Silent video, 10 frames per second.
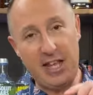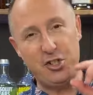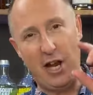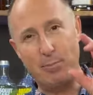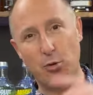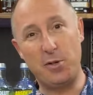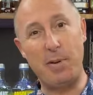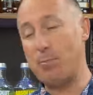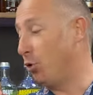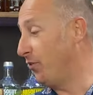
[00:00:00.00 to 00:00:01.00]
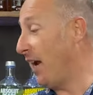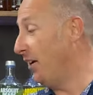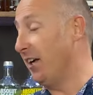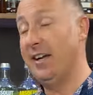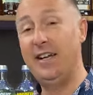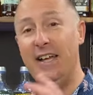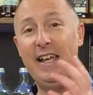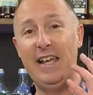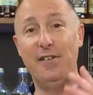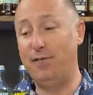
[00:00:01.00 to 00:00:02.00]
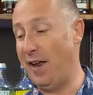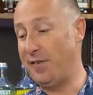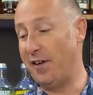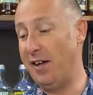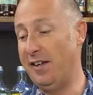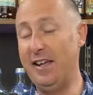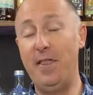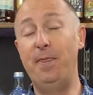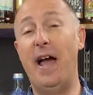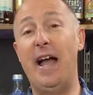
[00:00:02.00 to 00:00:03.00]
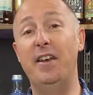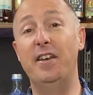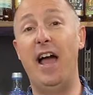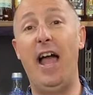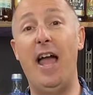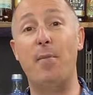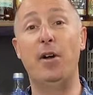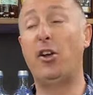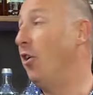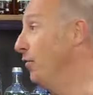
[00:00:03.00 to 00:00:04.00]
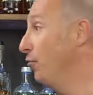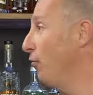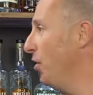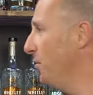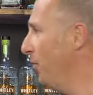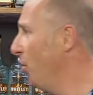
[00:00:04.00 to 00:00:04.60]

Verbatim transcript: Chambord's a bit more delicate in flavour than um, kind of a rice. Have I